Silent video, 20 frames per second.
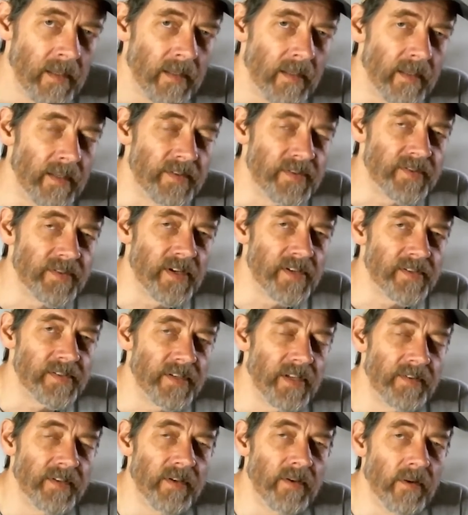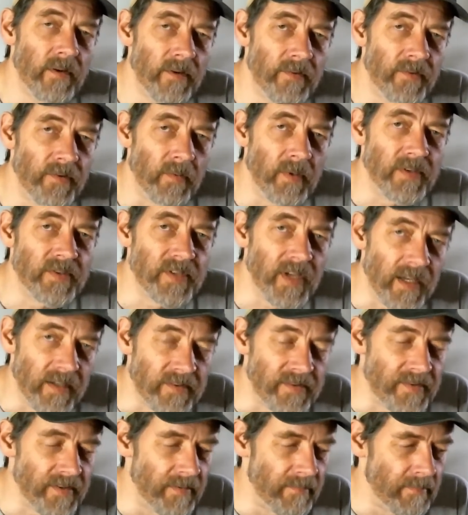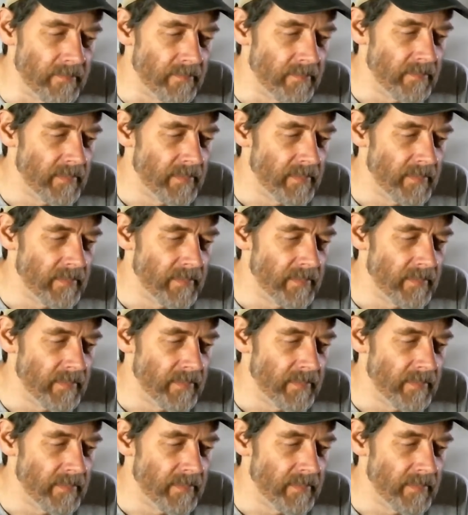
It's just that the earth rejects them.